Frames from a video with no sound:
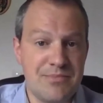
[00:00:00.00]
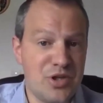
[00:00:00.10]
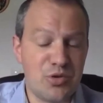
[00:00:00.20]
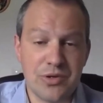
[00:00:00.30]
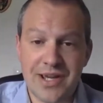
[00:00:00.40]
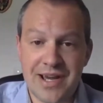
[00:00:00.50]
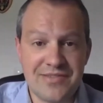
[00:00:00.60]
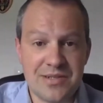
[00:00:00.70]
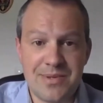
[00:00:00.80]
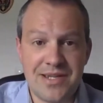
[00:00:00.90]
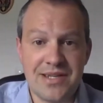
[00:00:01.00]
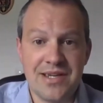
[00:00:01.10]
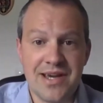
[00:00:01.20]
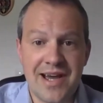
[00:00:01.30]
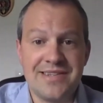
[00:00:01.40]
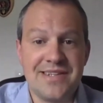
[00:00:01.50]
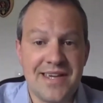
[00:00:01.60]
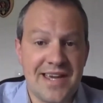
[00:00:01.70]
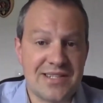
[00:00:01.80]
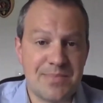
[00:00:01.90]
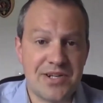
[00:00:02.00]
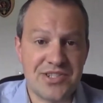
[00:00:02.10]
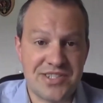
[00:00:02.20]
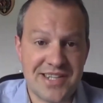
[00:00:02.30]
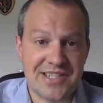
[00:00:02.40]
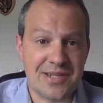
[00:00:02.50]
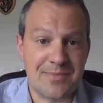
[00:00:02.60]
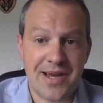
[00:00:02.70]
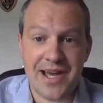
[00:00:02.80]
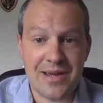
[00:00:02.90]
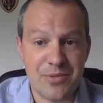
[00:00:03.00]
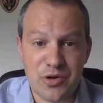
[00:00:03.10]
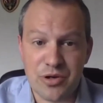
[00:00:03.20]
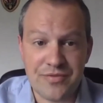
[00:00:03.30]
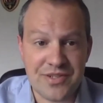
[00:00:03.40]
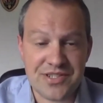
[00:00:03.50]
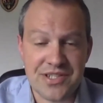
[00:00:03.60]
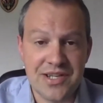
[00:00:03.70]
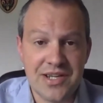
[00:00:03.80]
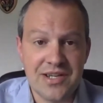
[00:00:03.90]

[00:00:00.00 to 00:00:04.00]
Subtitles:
You don't have to be IT experts to set up a hybrid office.